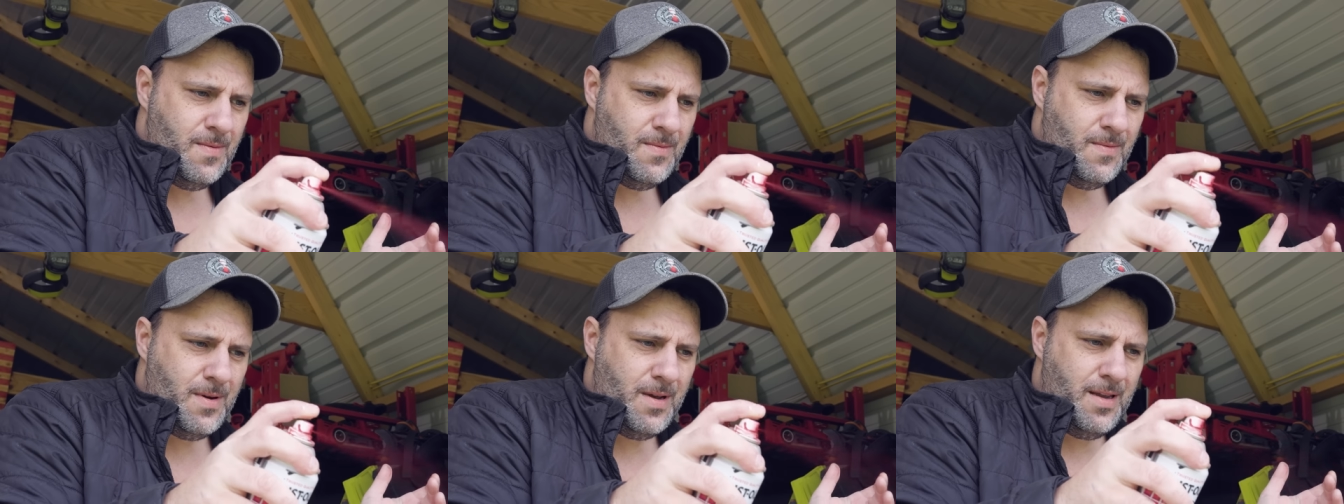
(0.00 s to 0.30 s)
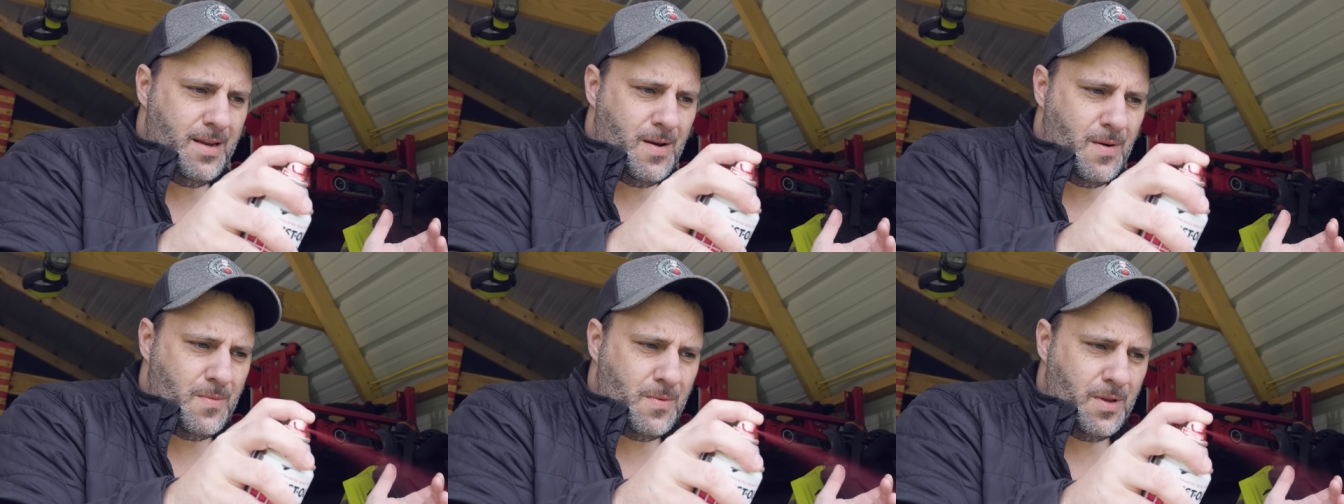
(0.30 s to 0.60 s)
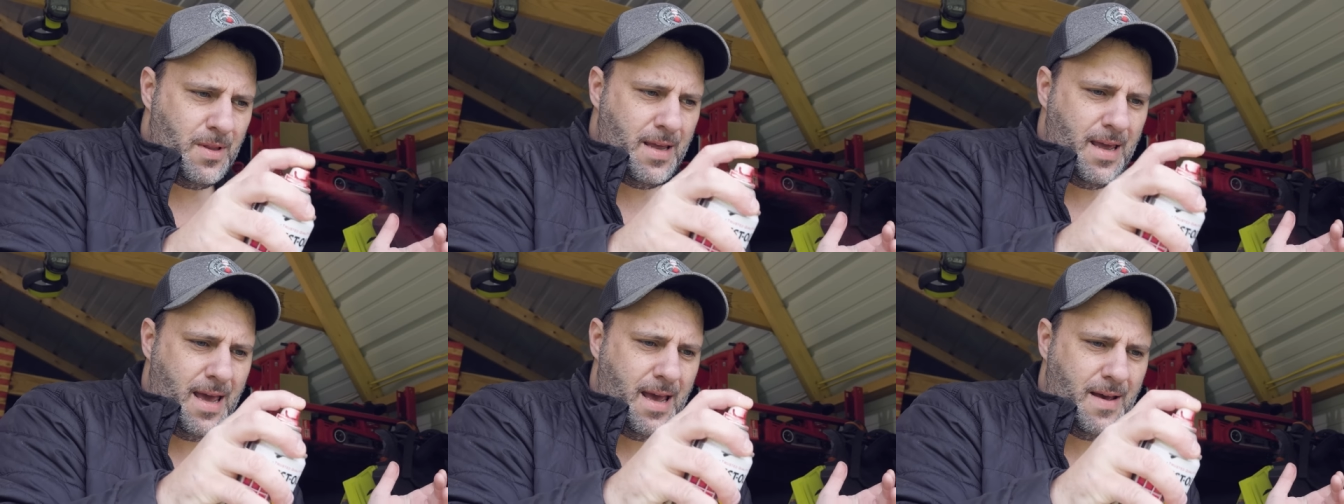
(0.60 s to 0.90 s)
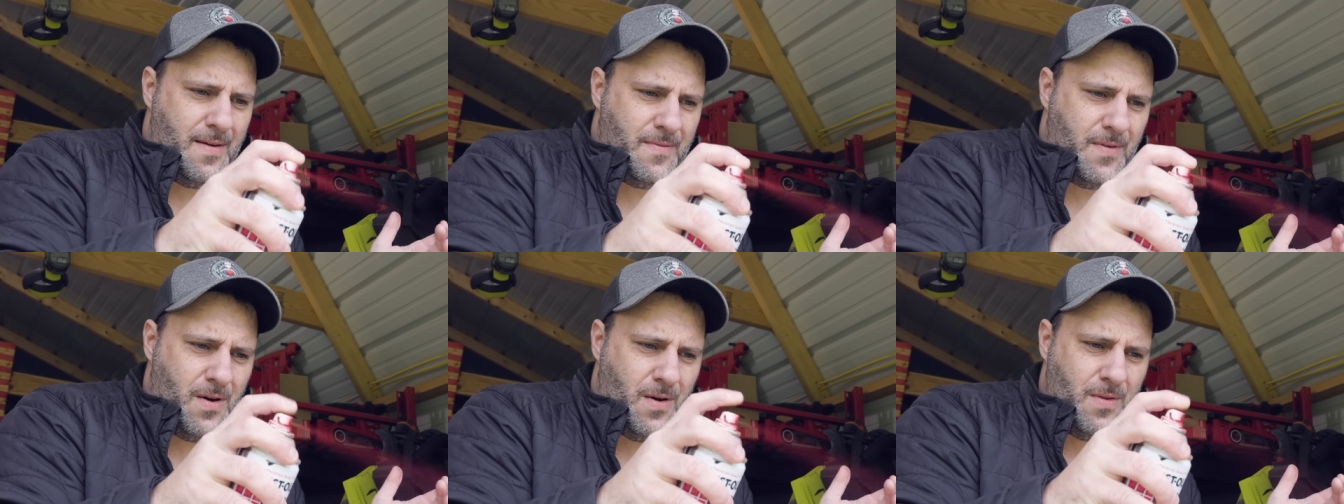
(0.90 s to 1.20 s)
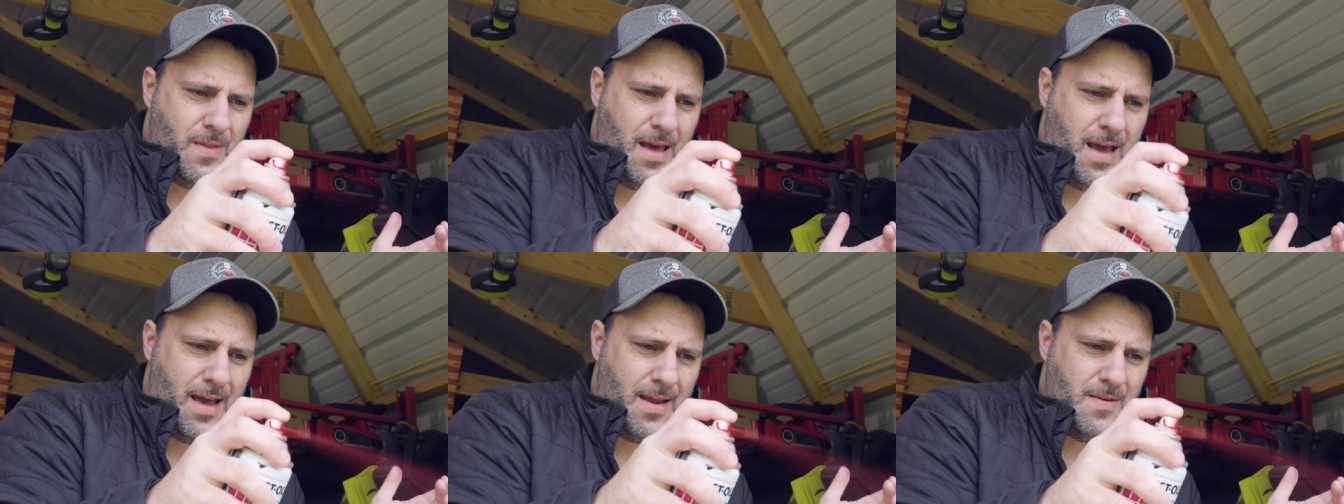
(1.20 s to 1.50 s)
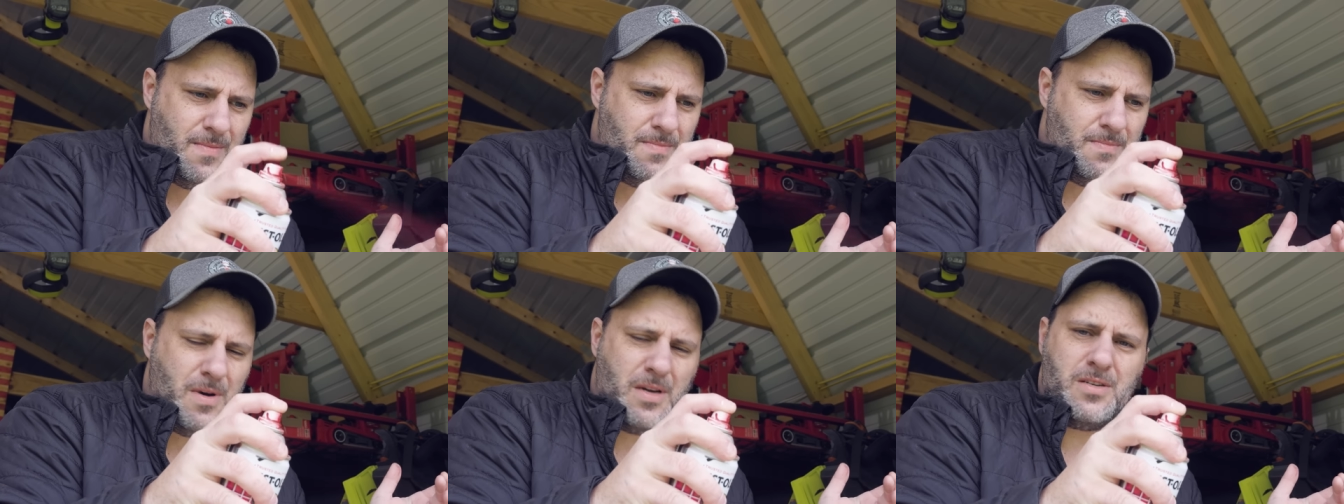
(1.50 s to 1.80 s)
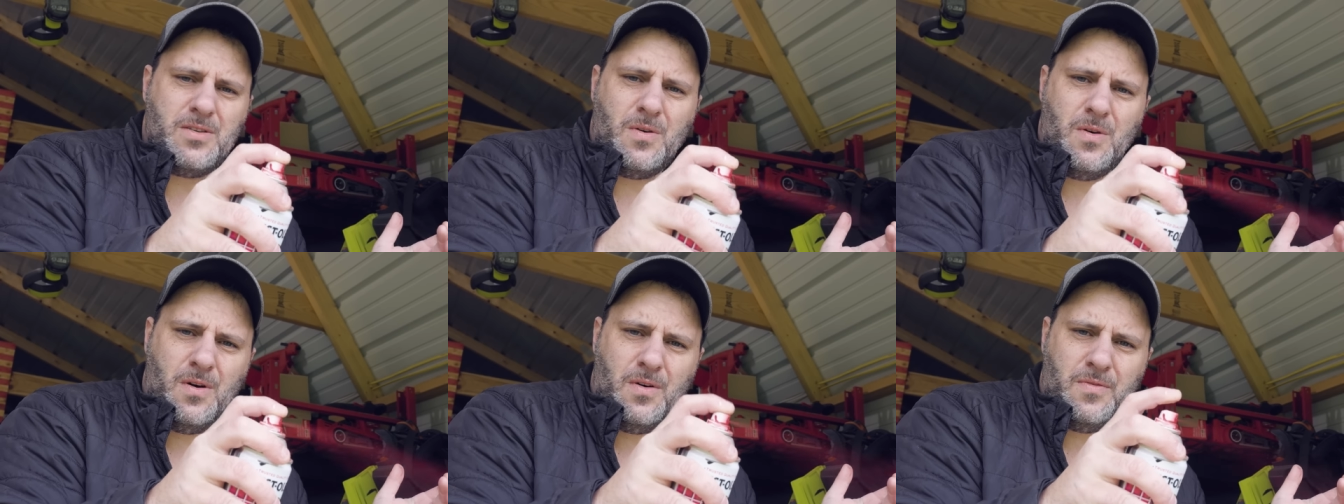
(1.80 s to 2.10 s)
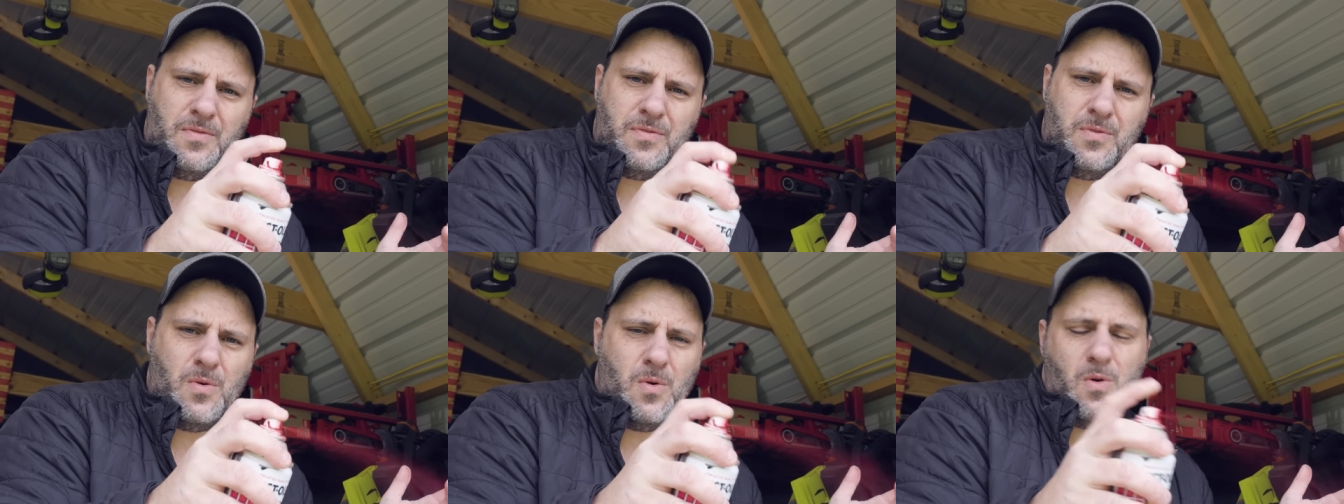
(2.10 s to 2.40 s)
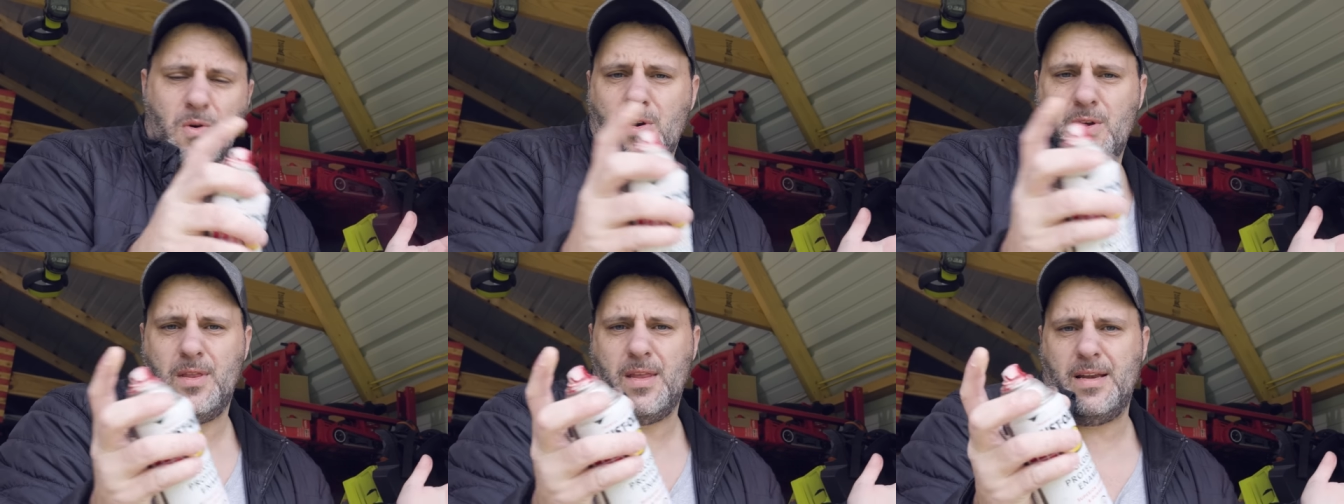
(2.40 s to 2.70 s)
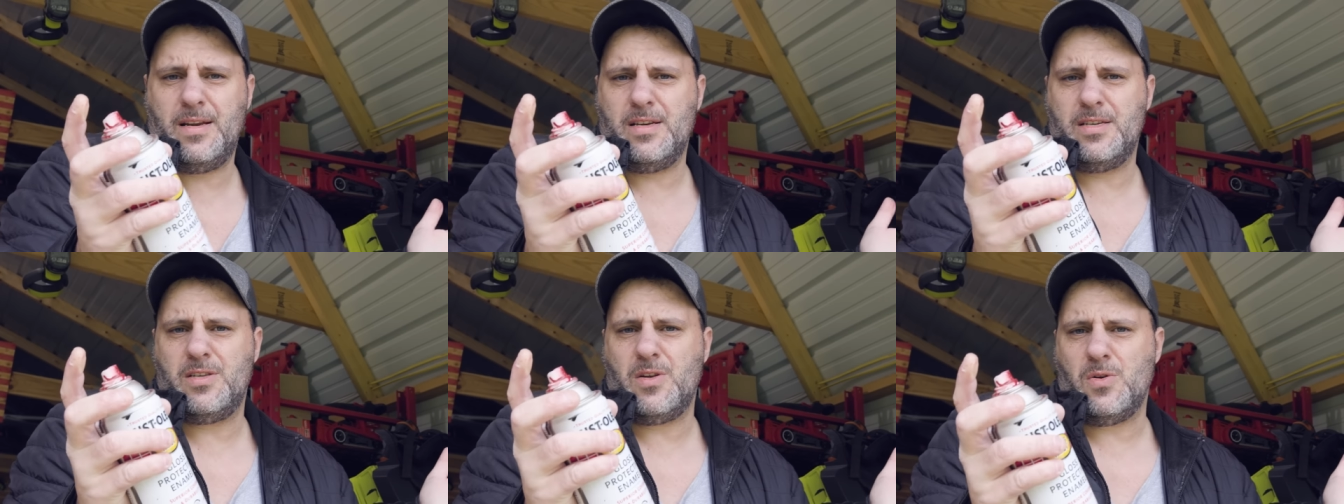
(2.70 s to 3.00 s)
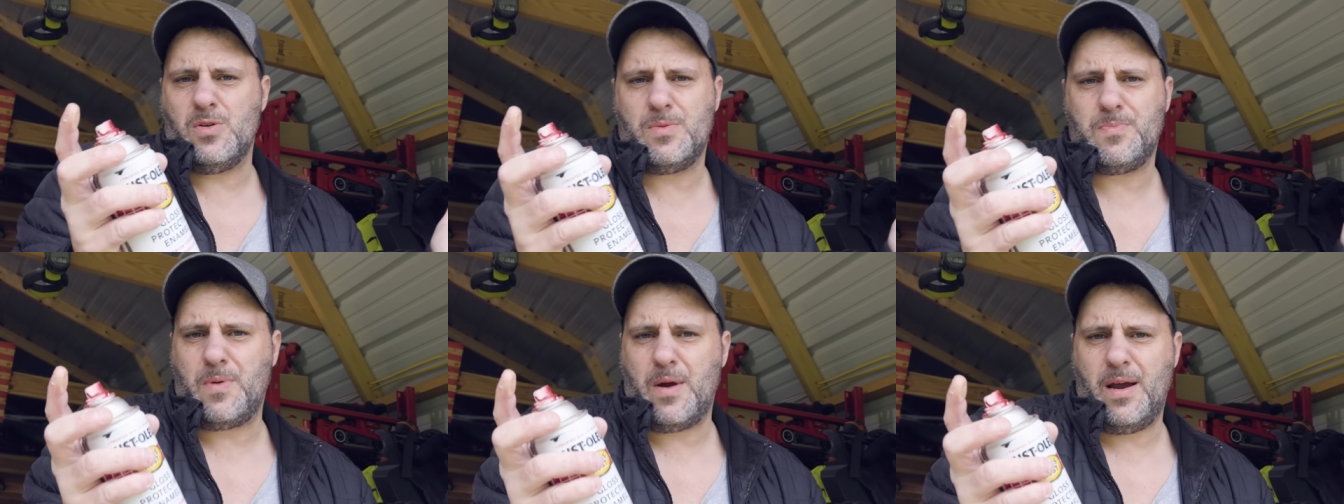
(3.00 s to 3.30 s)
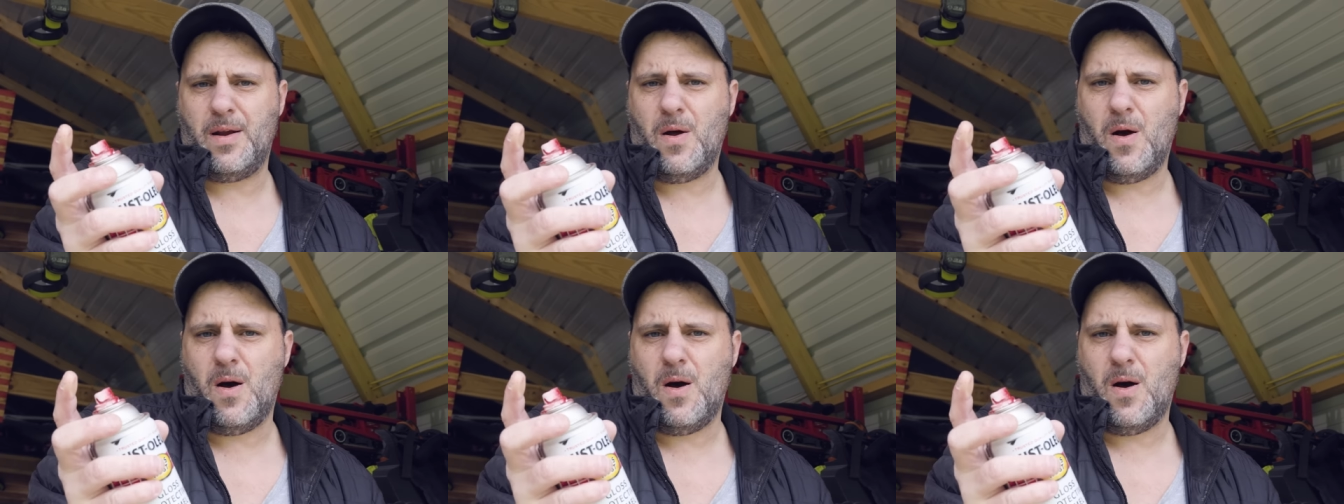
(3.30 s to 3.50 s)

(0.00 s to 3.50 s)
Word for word: well, you don't really have all that much oomph, or they just don't spray at